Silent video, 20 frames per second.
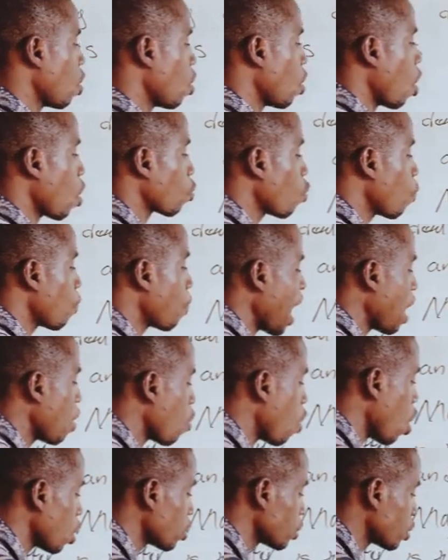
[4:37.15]
Occupy
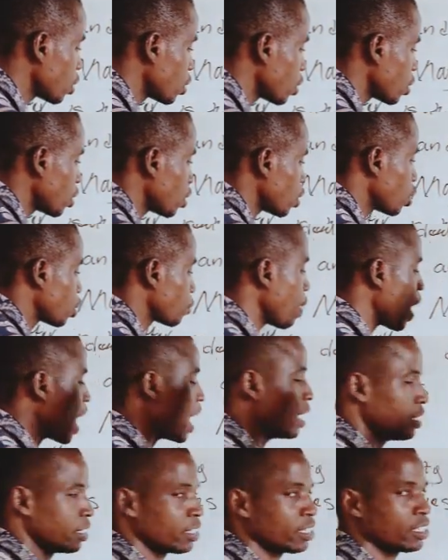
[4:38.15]
what?
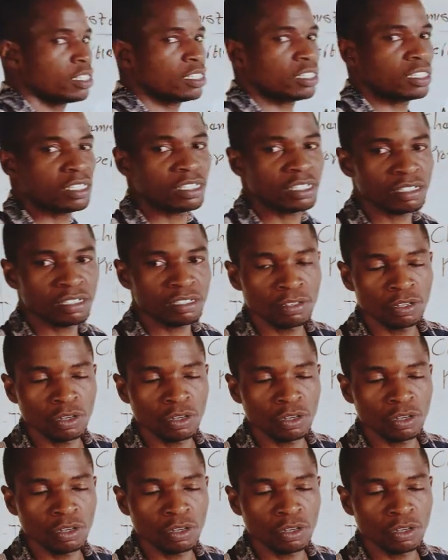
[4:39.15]
Space.